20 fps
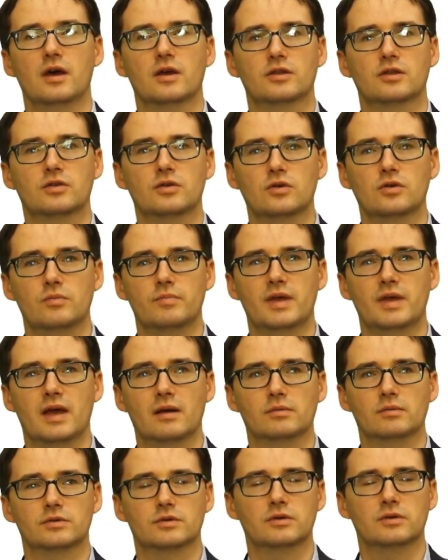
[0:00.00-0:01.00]
to be
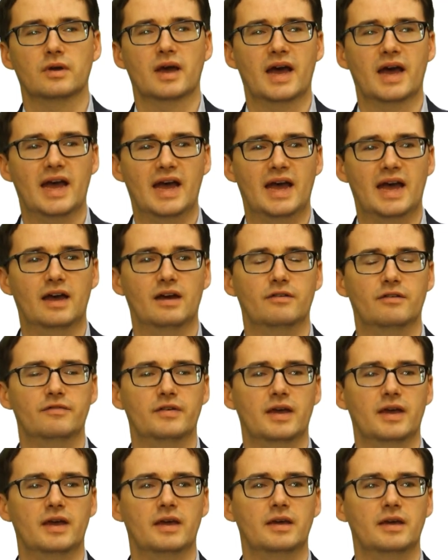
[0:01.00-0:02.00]
able to have
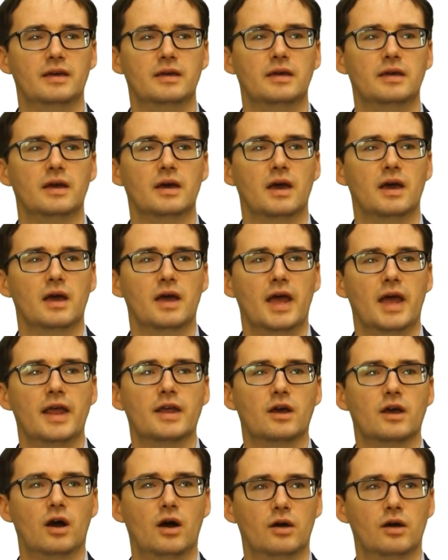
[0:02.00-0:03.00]
a
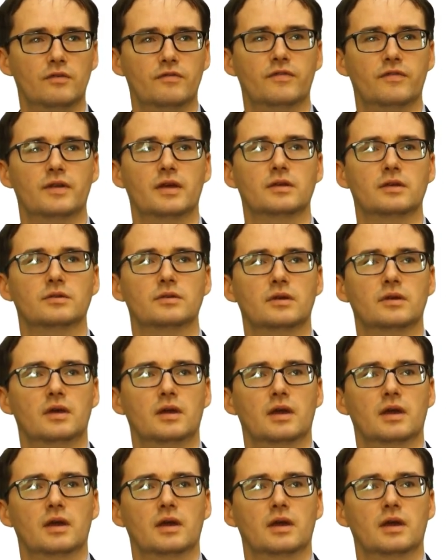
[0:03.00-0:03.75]
confident